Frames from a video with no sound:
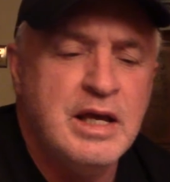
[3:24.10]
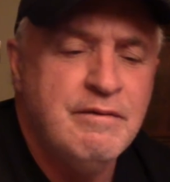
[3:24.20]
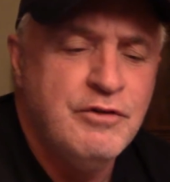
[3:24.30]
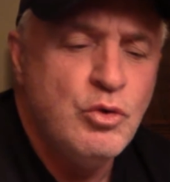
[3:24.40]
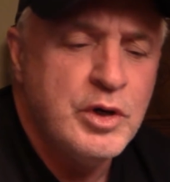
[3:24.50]

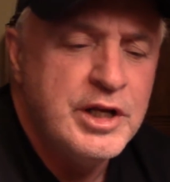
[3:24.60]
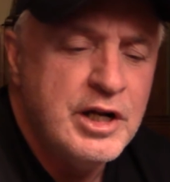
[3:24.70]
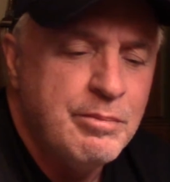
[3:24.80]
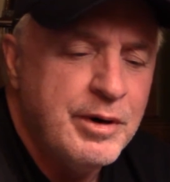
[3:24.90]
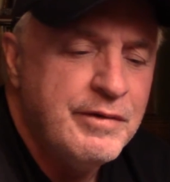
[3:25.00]
if you were to
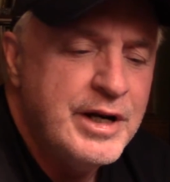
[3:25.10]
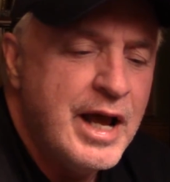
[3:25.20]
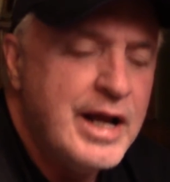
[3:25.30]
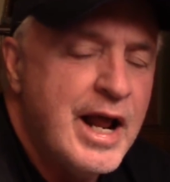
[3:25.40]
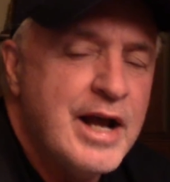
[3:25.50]
get up every
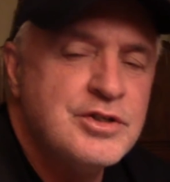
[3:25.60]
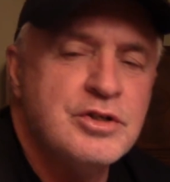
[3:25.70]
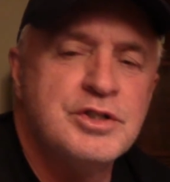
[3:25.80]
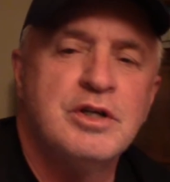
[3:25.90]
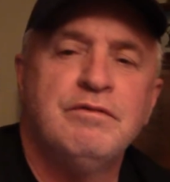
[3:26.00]
day and ask
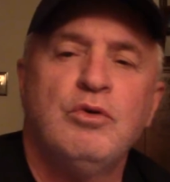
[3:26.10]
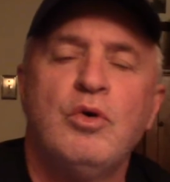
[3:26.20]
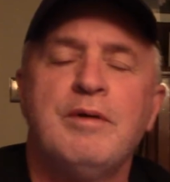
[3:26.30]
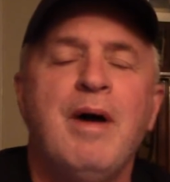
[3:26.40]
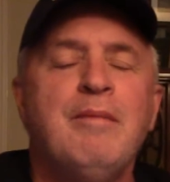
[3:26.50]
yourself,
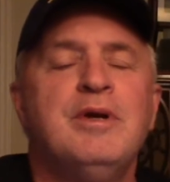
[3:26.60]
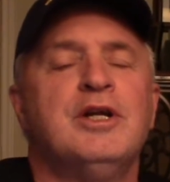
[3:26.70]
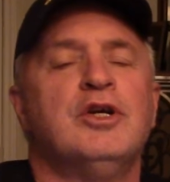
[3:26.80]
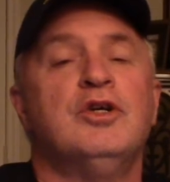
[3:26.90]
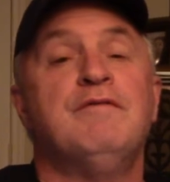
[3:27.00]
Lord, am I
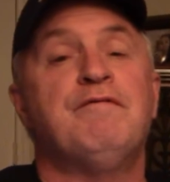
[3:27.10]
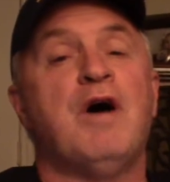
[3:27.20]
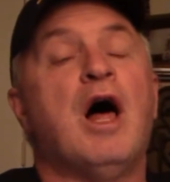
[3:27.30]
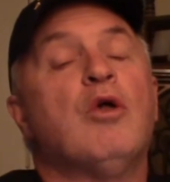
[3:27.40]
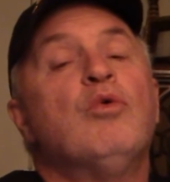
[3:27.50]
being a good
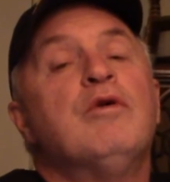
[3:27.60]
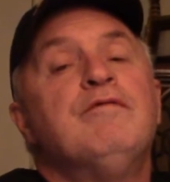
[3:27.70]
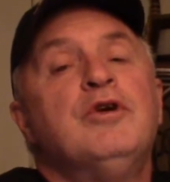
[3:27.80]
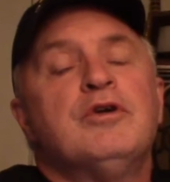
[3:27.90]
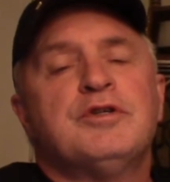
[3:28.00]
follower
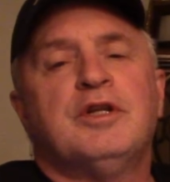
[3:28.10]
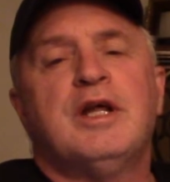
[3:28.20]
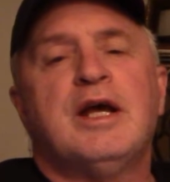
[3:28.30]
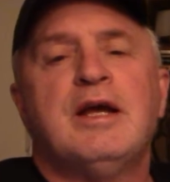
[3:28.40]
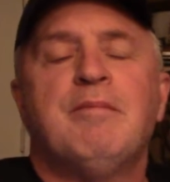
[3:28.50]
of yours
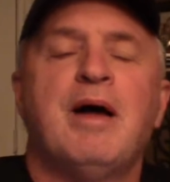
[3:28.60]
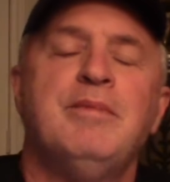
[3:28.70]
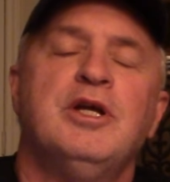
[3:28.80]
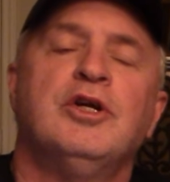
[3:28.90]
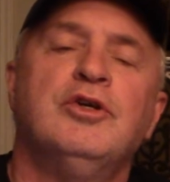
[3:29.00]
today? Am I
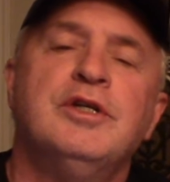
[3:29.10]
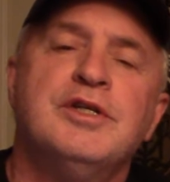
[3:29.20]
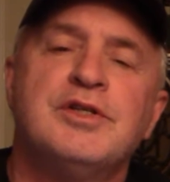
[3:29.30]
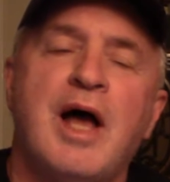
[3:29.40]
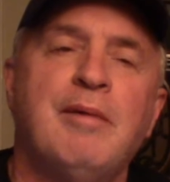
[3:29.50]
being a good
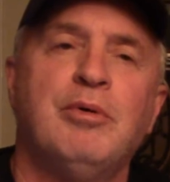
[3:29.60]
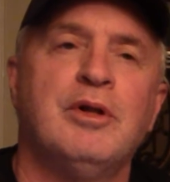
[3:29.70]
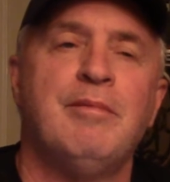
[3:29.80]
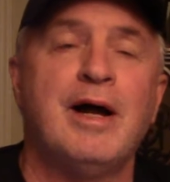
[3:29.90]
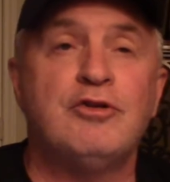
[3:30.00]

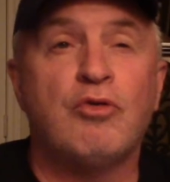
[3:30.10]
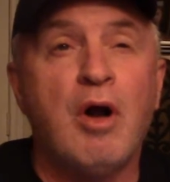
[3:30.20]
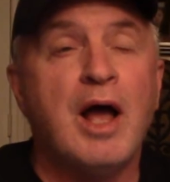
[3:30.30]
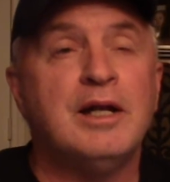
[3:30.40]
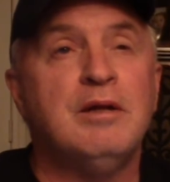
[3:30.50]
disciple? Am I
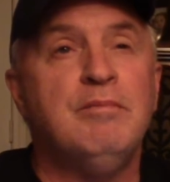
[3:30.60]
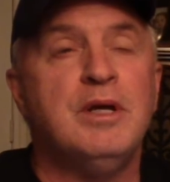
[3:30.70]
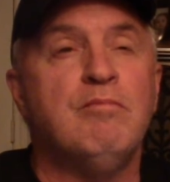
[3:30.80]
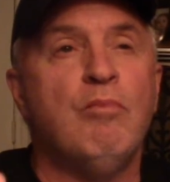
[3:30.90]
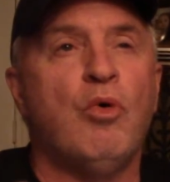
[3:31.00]
trying to
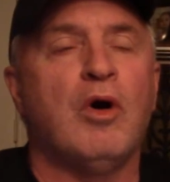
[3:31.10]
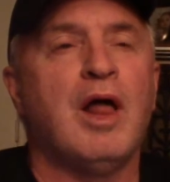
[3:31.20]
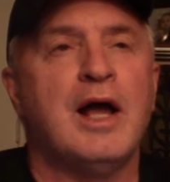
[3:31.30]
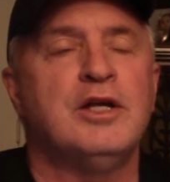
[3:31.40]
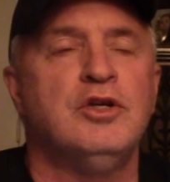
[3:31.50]
be more
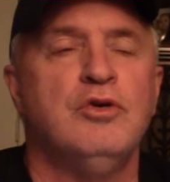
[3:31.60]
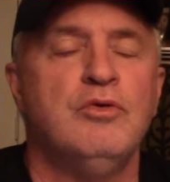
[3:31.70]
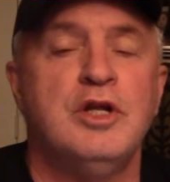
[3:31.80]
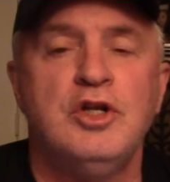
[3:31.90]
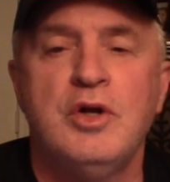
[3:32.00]
like you?
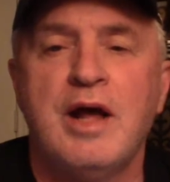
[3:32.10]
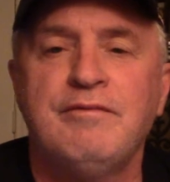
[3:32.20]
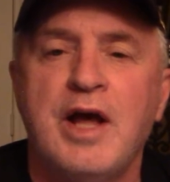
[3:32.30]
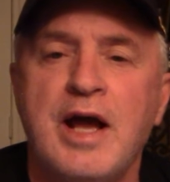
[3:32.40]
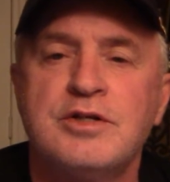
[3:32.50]
Then you'd have
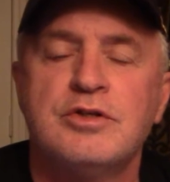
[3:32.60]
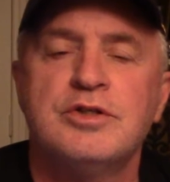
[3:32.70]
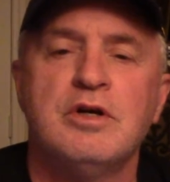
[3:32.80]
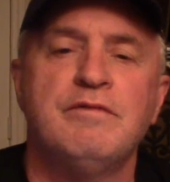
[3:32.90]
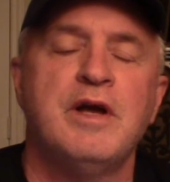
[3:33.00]
to ask
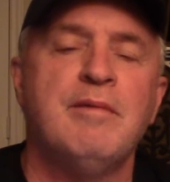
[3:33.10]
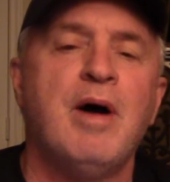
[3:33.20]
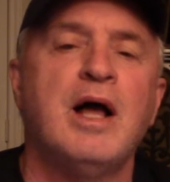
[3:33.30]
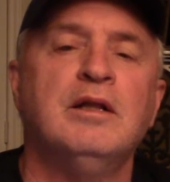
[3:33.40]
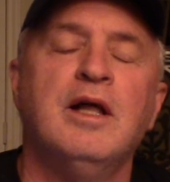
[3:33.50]
yourself, Am
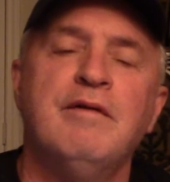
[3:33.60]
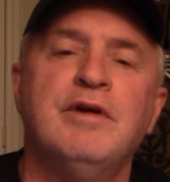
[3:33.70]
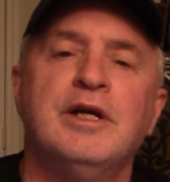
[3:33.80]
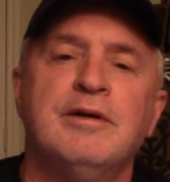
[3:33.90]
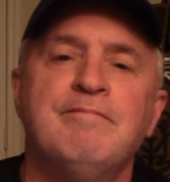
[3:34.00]
I loving?